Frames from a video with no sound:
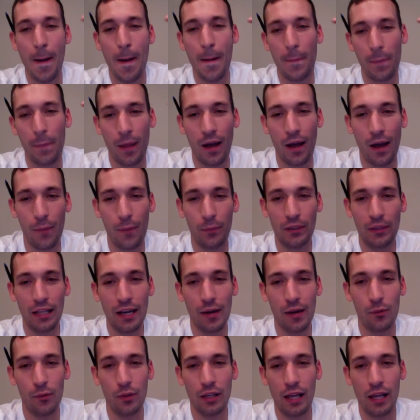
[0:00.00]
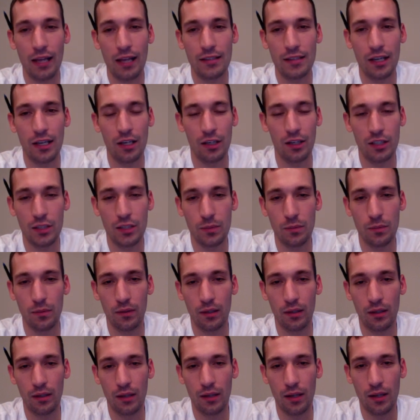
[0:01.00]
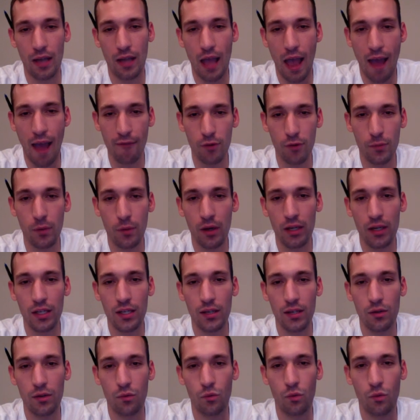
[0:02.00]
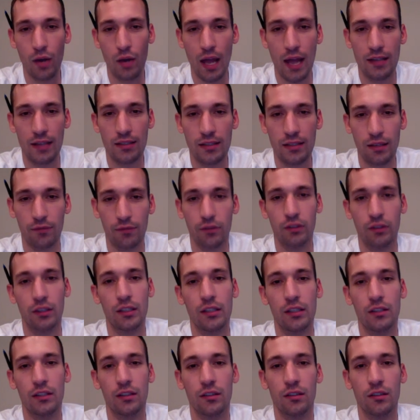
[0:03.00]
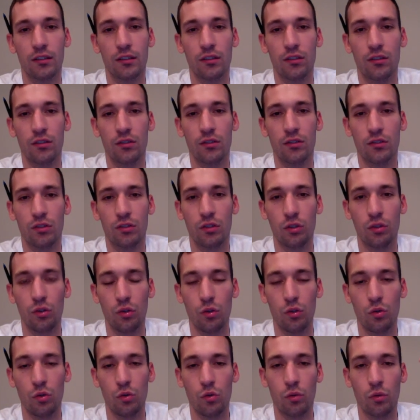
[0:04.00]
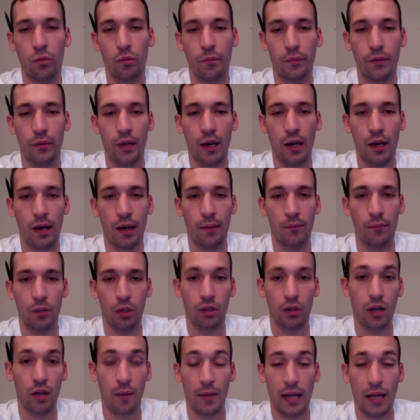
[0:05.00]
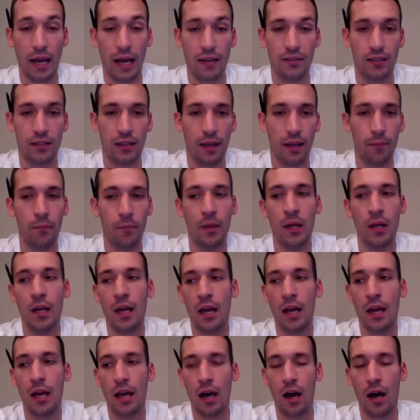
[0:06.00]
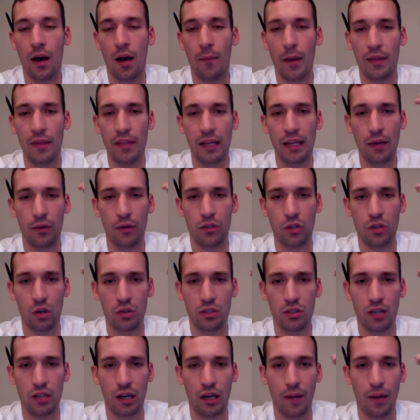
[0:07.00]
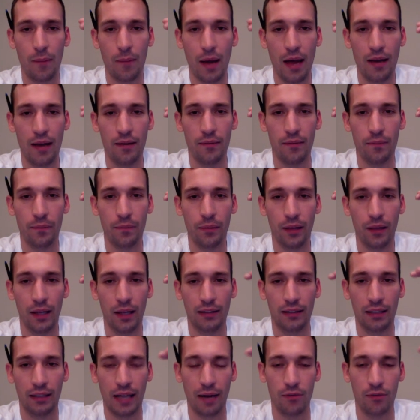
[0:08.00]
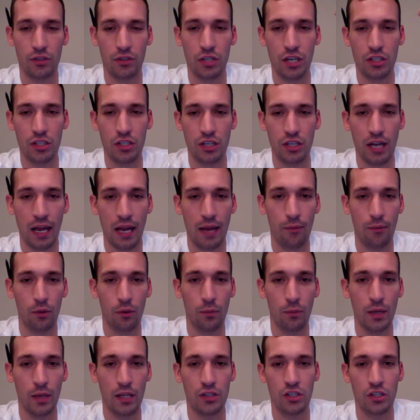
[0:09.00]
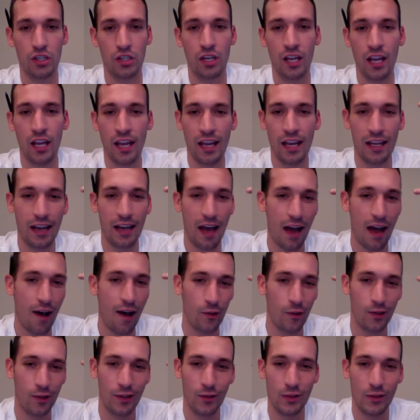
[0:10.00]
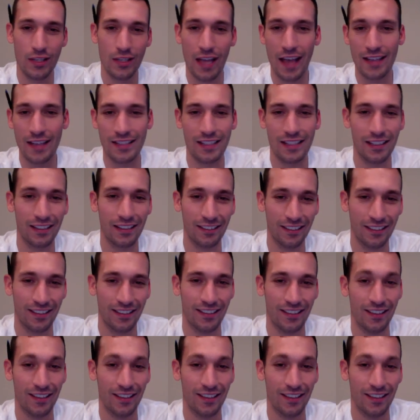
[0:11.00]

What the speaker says: But then I realized later, everybody reacts differently to your coming out to them. I think I was so stuck up on like the conversation I had with Mitch and how he was asking,